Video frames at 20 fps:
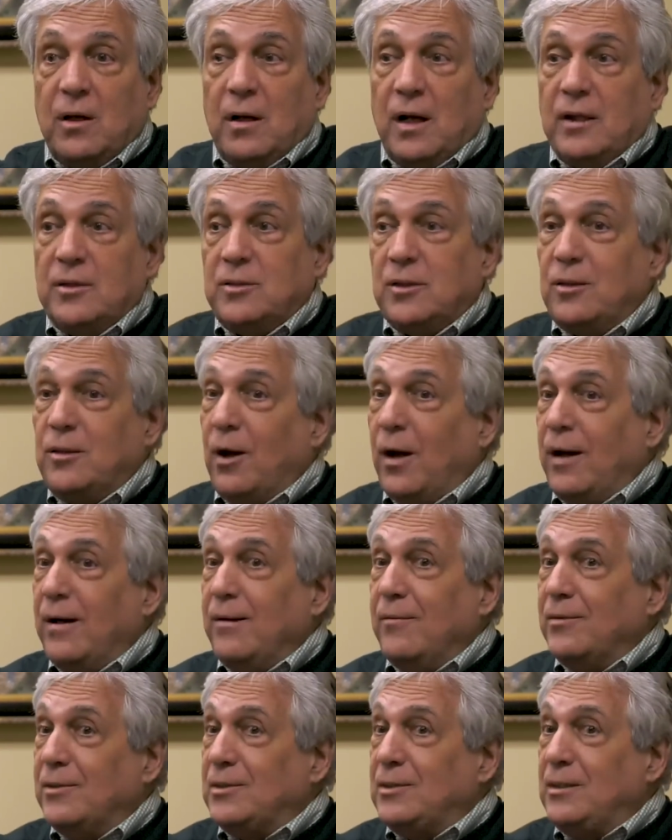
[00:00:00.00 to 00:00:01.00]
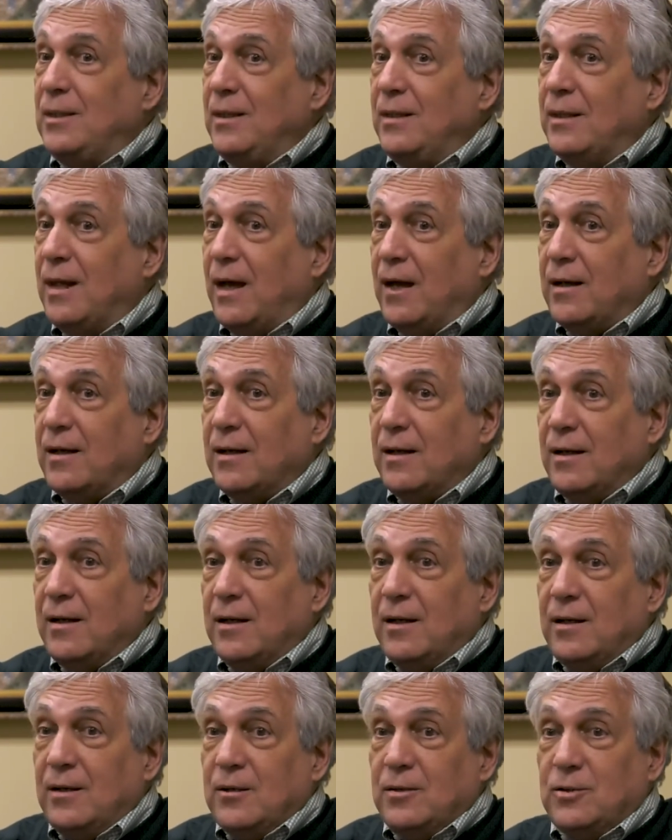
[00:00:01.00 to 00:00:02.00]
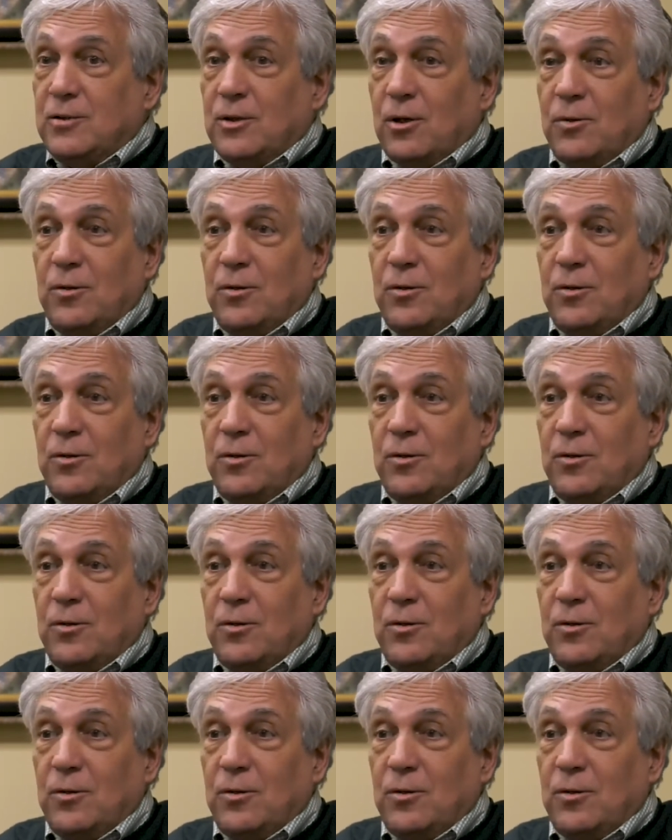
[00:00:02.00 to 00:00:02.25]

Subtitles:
I said, no, I didn't even see that. So